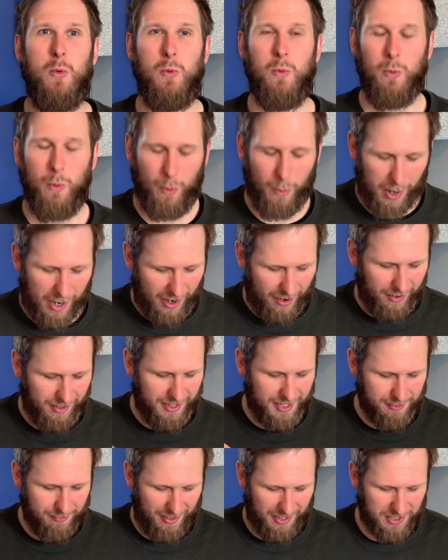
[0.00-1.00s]
where
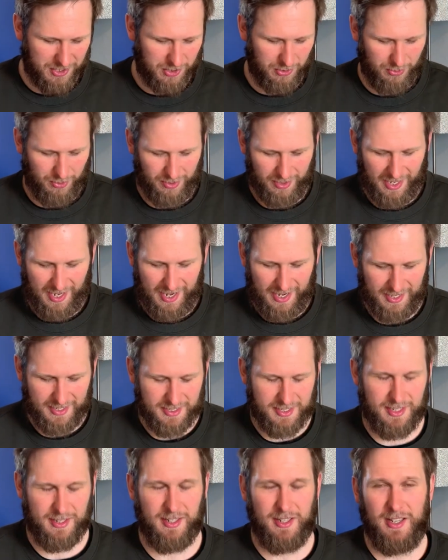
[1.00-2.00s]
is my soul
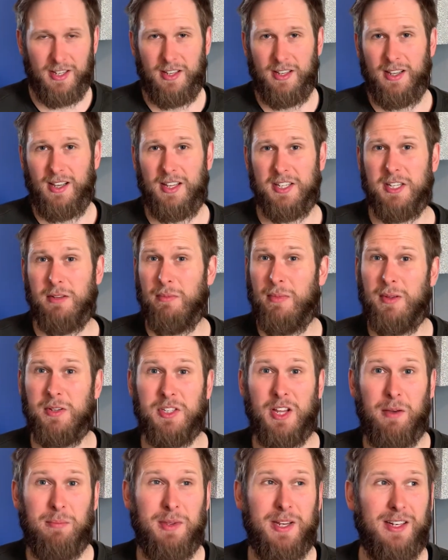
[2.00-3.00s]
at? Sometimes
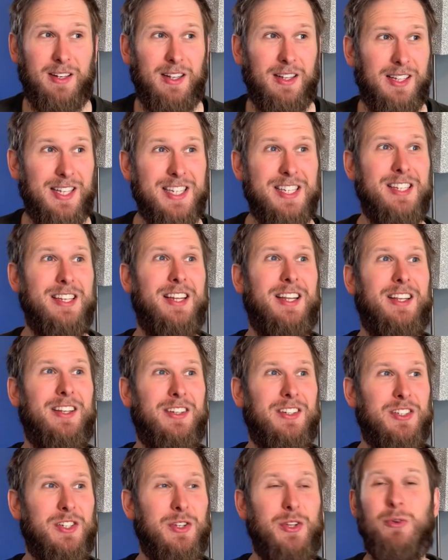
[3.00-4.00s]
I've been
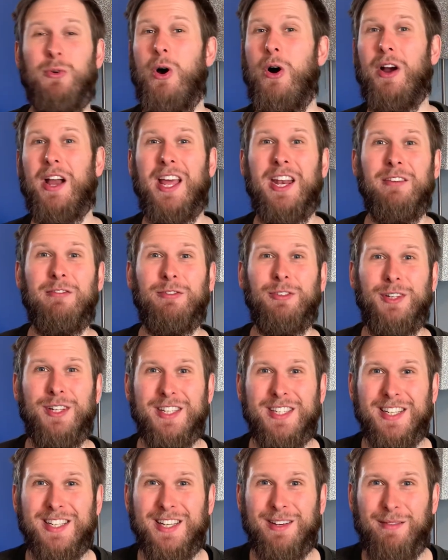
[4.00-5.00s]
listening to the wrong
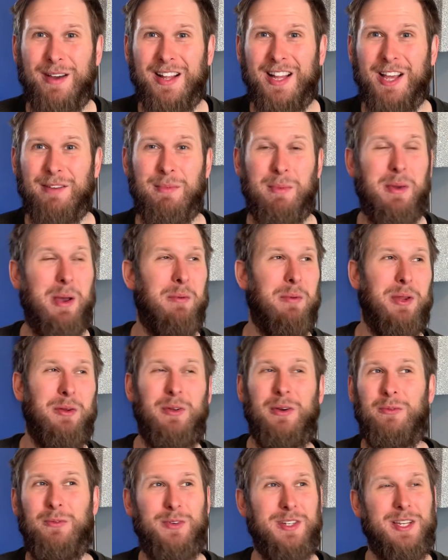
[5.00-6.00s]
influences in my life. Maybe
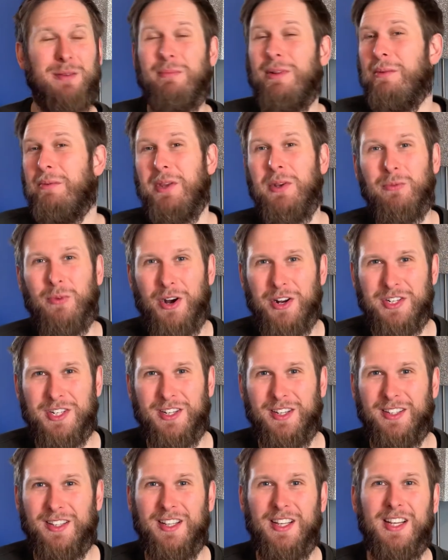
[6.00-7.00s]
I've simply been
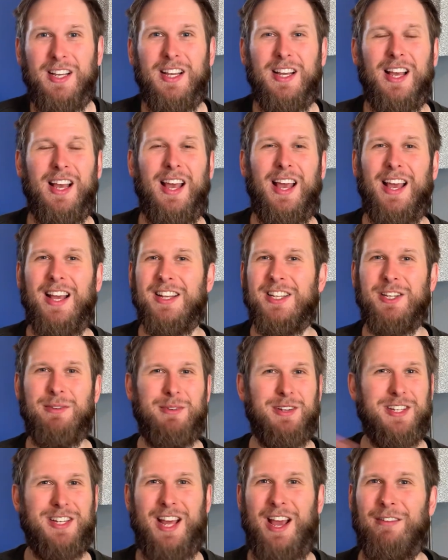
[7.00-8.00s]
watching uh, too
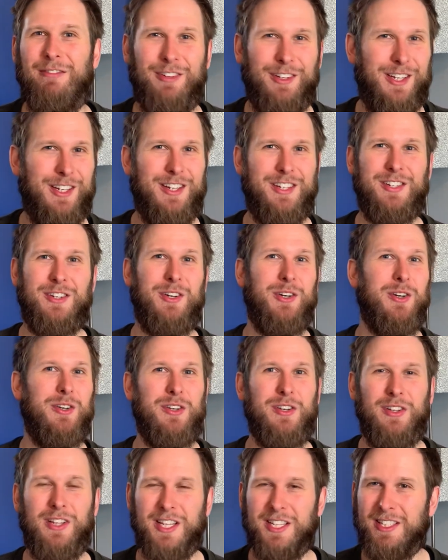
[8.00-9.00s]
much Netflix or
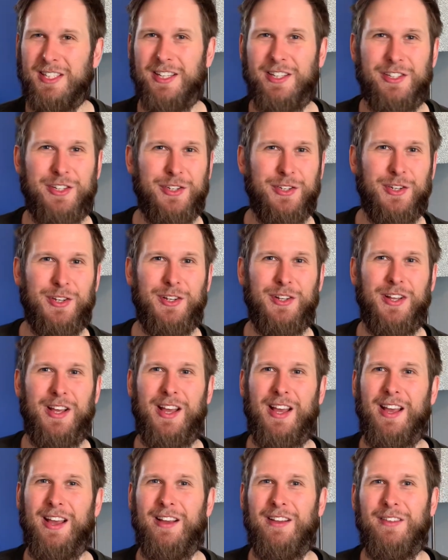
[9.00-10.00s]
listening to
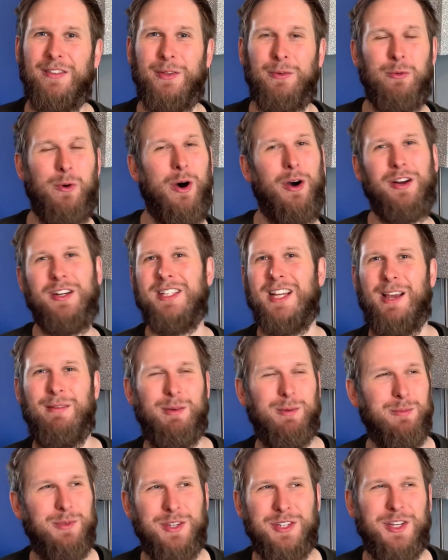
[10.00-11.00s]
uh, the wrong type
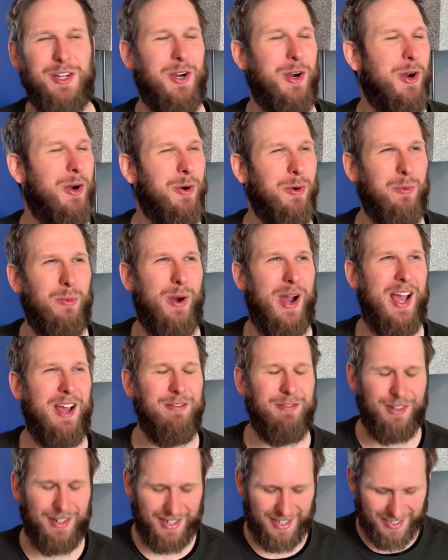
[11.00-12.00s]
of music or, or
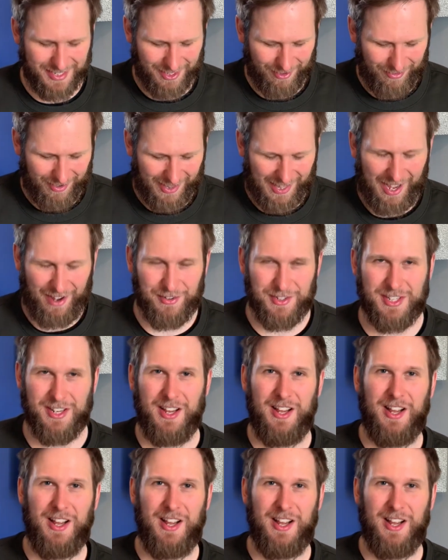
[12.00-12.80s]
whatever it is. I've allowed